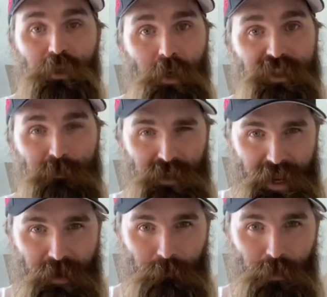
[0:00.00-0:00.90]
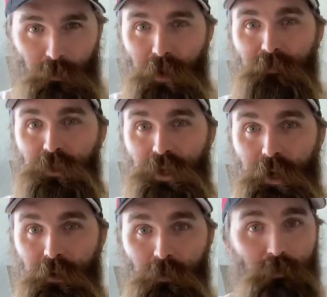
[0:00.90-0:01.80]
I tried some of the hamburger when I first got
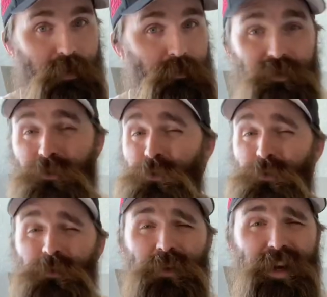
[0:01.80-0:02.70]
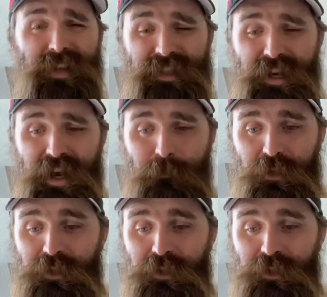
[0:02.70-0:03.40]
it home, and it was crazy gamey.